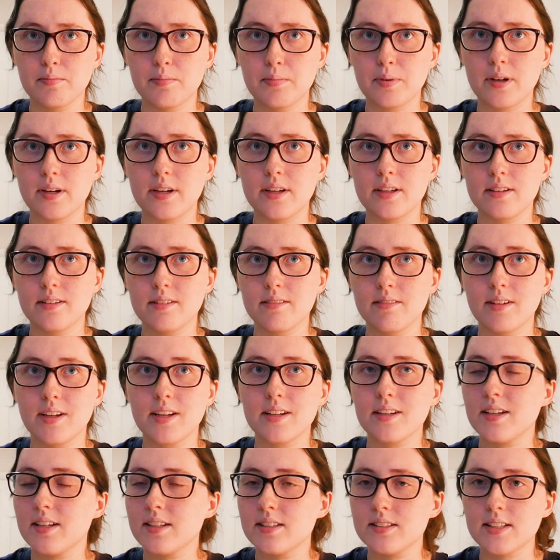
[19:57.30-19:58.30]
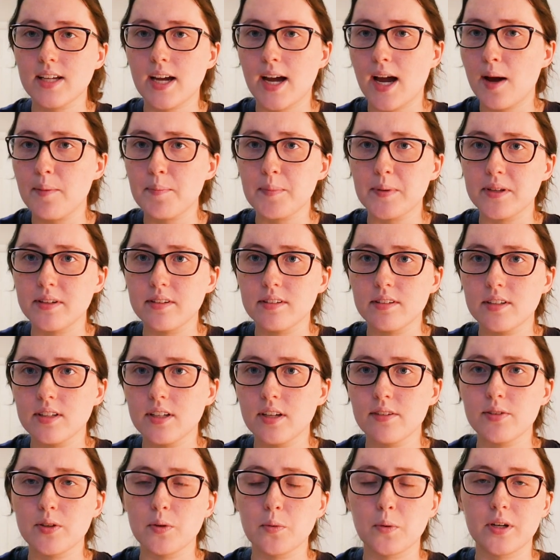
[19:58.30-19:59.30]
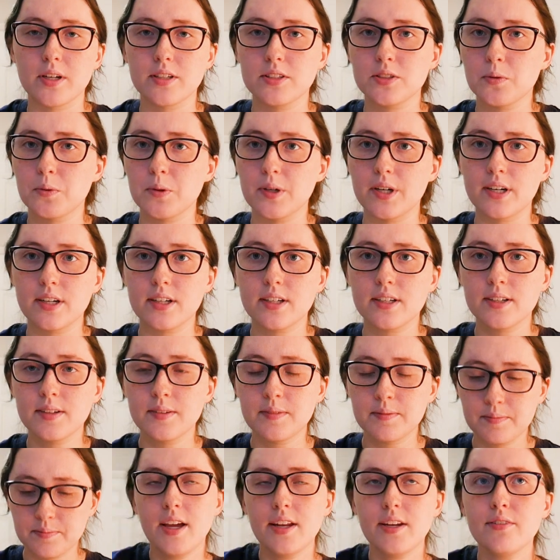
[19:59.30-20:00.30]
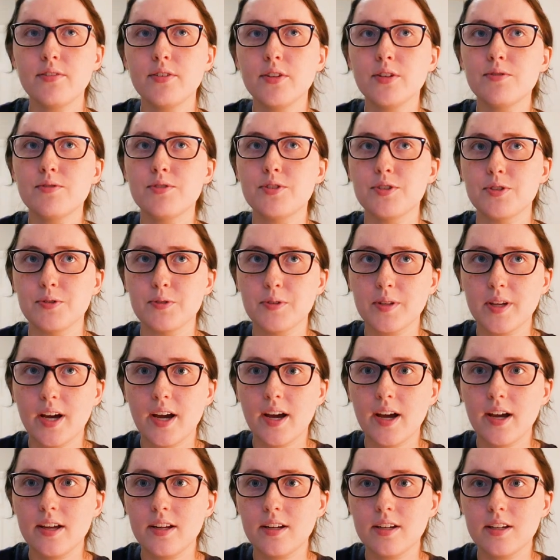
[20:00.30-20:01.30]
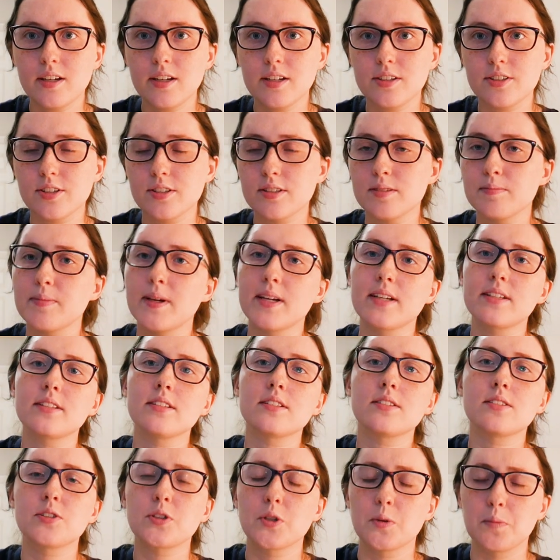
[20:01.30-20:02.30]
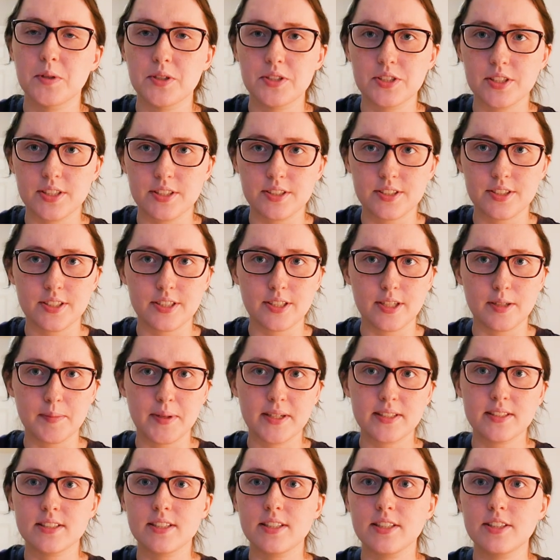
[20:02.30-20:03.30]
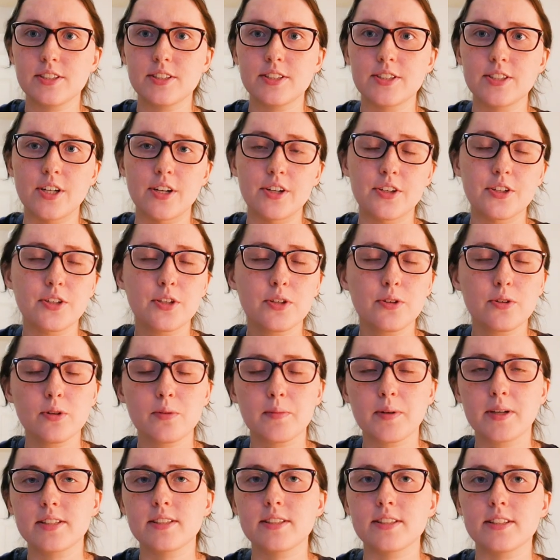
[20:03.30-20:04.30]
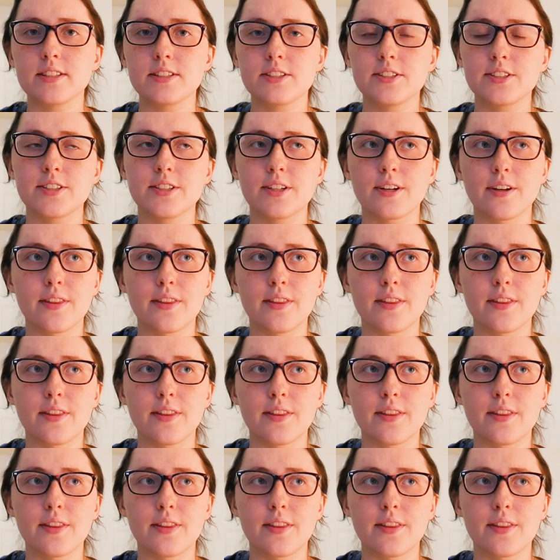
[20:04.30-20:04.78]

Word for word: but it needs to happen if you want it to work. And if you do that, it just makes it so much easier. It makes it easier on you, it makes it easier